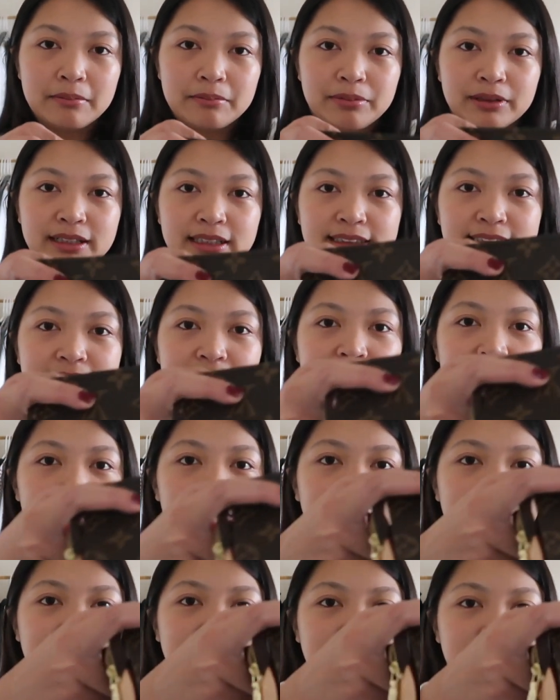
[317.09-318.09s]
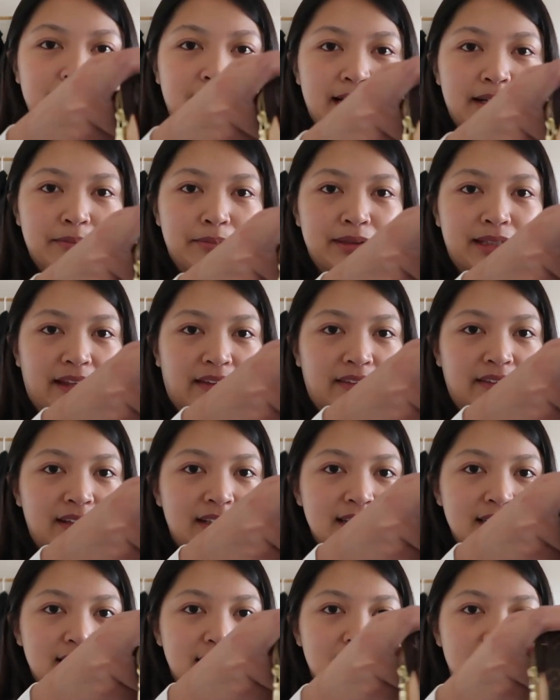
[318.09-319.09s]
because then it would just kind of be like
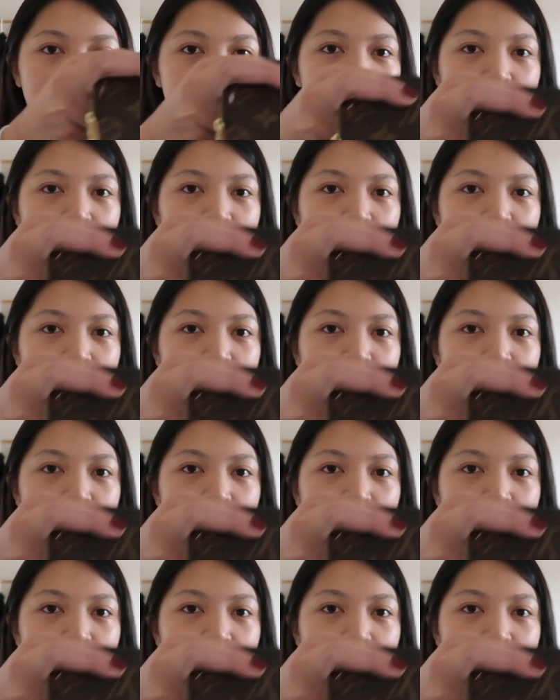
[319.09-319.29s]
this.